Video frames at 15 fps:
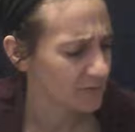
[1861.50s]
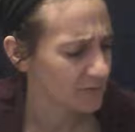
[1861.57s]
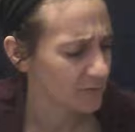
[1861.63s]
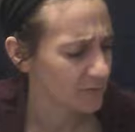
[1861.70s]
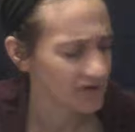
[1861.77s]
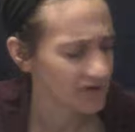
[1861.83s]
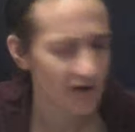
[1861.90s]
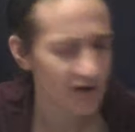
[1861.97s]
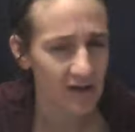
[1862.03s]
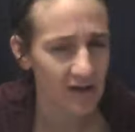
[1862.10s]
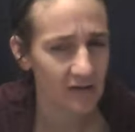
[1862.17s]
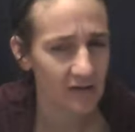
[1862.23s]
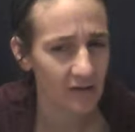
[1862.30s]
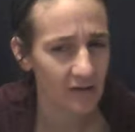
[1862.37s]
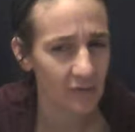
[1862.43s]
Was your,
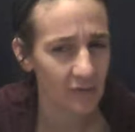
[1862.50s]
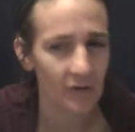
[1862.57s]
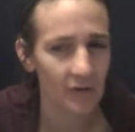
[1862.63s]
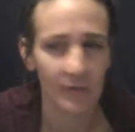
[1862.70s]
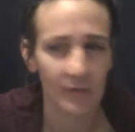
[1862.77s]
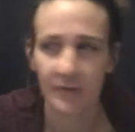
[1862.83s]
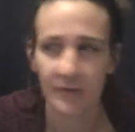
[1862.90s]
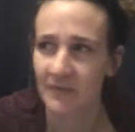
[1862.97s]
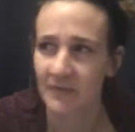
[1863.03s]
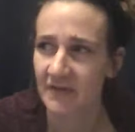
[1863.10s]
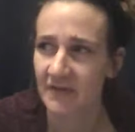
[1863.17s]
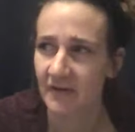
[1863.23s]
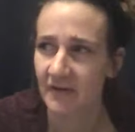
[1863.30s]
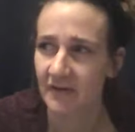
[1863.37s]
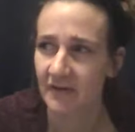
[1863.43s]
oh no, he was,
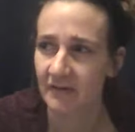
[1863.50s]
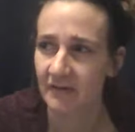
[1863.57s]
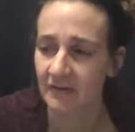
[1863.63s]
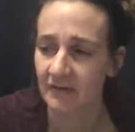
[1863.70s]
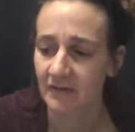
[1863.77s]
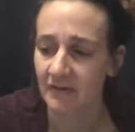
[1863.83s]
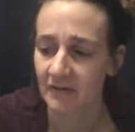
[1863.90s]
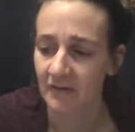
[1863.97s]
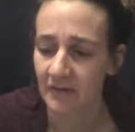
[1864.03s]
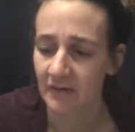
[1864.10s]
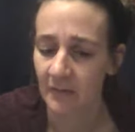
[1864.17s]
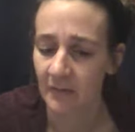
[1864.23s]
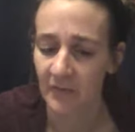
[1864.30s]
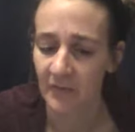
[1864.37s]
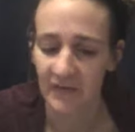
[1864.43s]

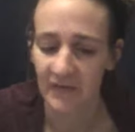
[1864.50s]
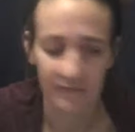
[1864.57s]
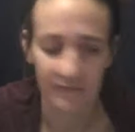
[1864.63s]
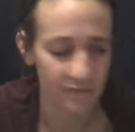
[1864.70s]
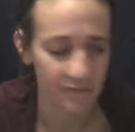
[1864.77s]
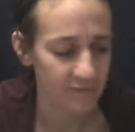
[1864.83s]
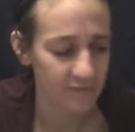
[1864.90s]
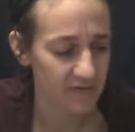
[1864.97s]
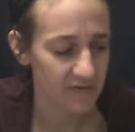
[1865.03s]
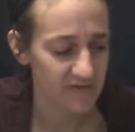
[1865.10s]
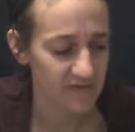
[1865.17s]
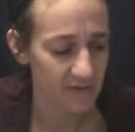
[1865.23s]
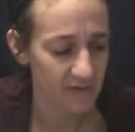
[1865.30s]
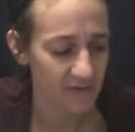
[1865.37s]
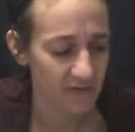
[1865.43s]
with, if, the
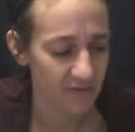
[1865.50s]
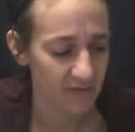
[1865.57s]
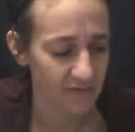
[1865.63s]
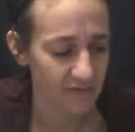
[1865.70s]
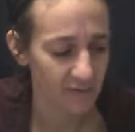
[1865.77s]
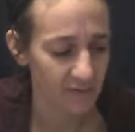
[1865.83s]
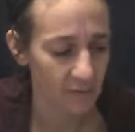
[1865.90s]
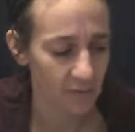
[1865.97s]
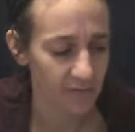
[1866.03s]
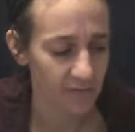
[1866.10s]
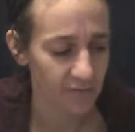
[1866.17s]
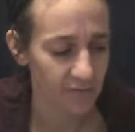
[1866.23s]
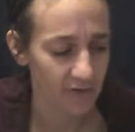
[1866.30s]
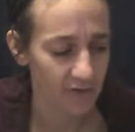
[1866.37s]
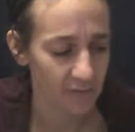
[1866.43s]
Son of Pentacles fell out with the
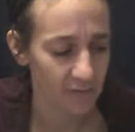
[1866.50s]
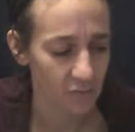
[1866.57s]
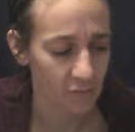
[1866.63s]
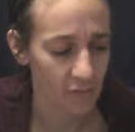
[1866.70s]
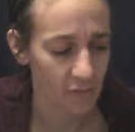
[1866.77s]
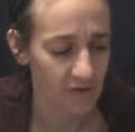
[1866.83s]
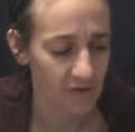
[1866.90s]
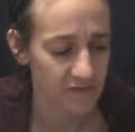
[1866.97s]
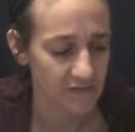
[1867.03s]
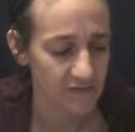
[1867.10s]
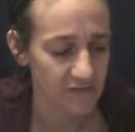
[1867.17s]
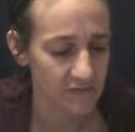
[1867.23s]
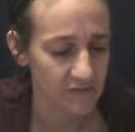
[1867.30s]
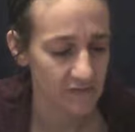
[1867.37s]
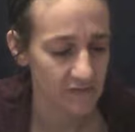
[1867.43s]
Father of Wands.
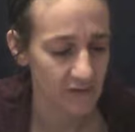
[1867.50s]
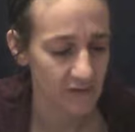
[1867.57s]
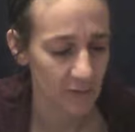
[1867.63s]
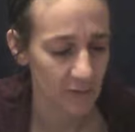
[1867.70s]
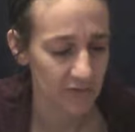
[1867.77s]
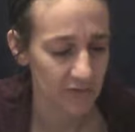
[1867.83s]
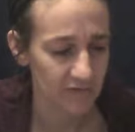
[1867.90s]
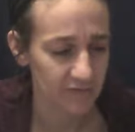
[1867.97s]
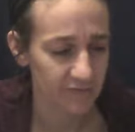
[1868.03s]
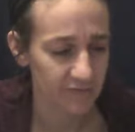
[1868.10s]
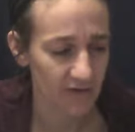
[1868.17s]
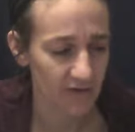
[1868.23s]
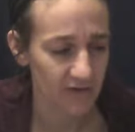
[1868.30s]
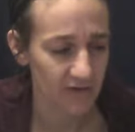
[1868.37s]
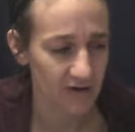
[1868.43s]
I wonder if
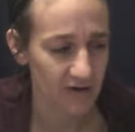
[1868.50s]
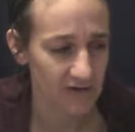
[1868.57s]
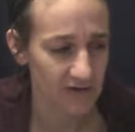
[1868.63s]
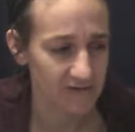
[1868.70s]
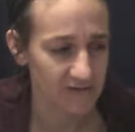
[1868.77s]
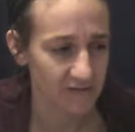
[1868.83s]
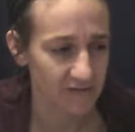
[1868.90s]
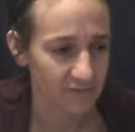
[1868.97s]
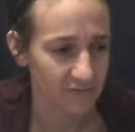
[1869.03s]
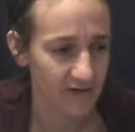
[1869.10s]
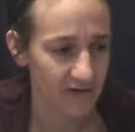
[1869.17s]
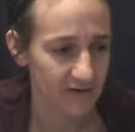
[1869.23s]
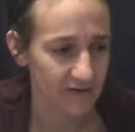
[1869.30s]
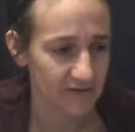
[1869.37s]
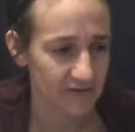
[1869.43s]
your ex had
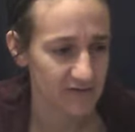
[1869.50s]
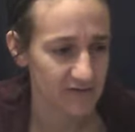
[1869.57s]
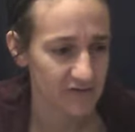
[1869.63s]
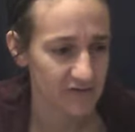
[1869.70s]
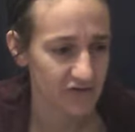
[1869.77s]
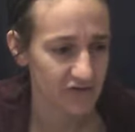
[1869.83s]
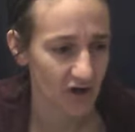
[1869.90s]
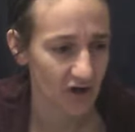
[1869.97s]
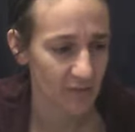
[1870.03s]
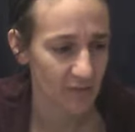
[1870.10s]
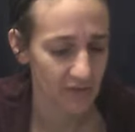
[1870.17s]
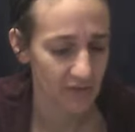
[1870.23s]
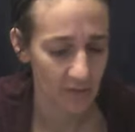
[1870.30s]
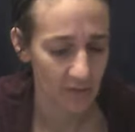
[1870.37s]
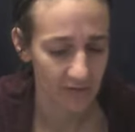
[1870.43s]
fire in his chart
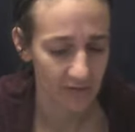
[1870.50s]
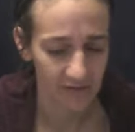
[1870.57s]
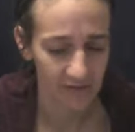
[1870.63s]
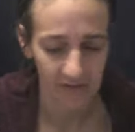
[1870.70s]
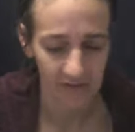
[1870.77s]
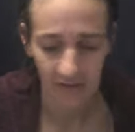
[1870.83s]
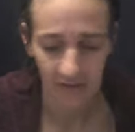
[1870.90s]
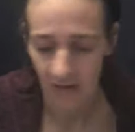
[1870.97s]
predominantly.